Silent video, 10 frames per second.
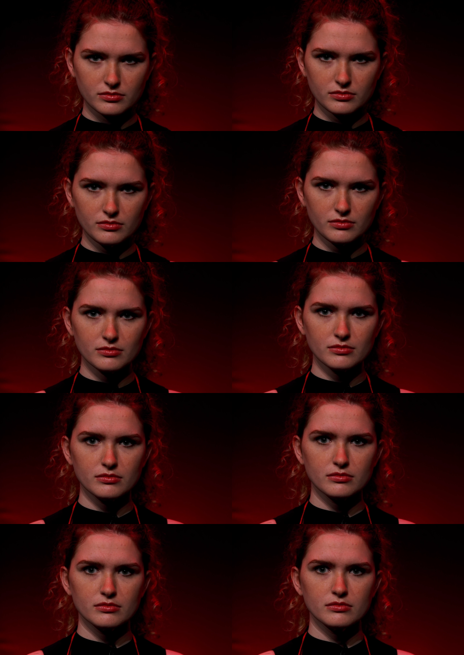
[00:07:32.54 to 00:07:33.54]

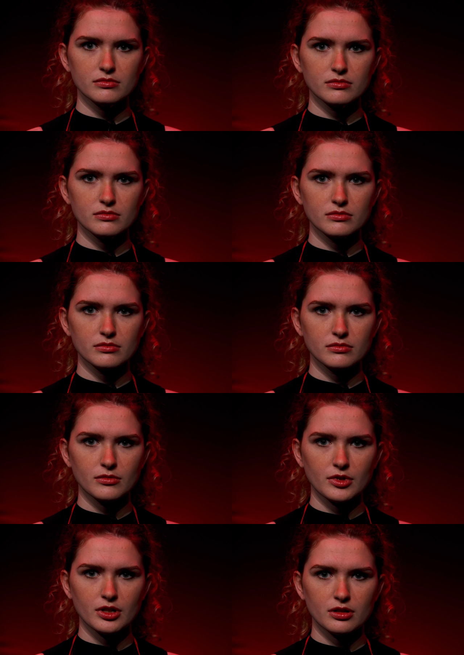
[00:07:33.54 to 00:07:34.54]

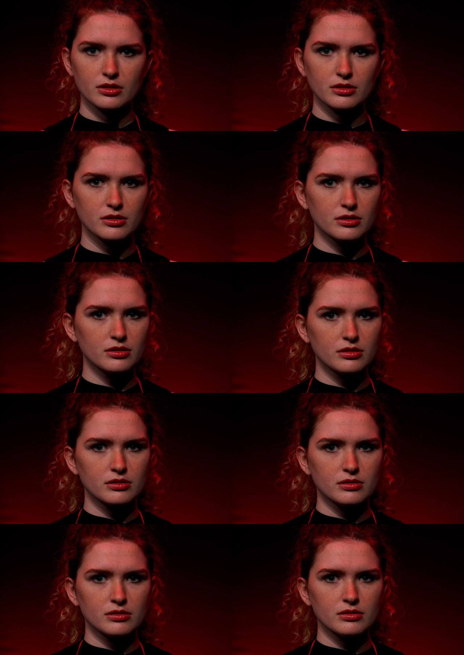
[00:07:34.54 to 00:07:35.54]

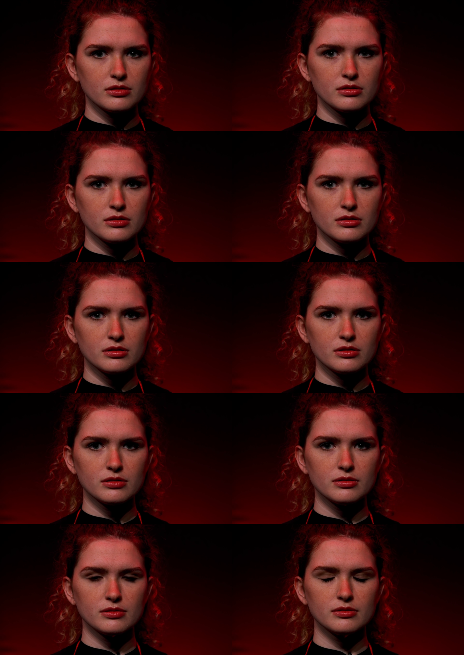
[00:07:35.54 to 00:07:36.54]

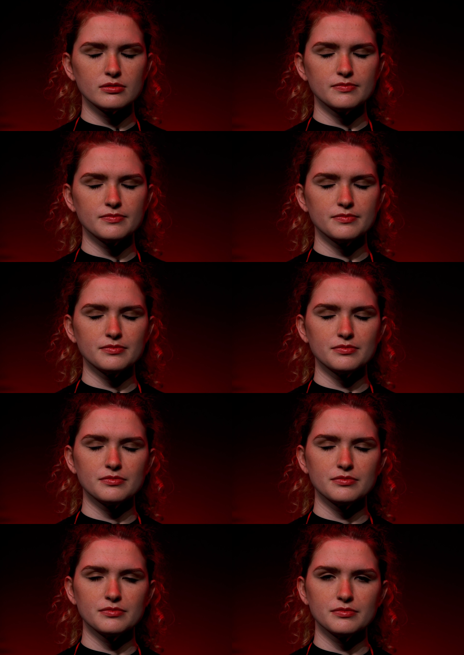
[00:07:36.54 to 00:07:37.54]

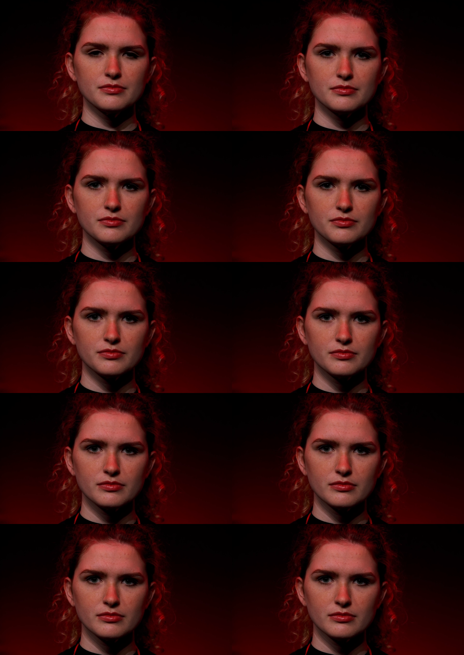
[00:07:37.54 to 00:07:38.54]

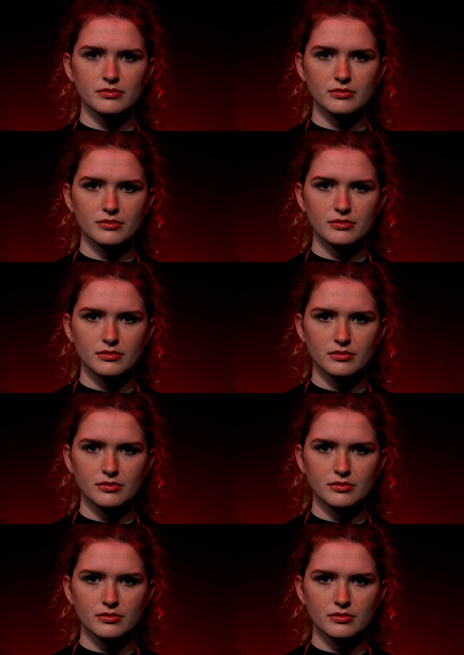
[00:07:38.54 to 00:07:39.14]
(no one is talking)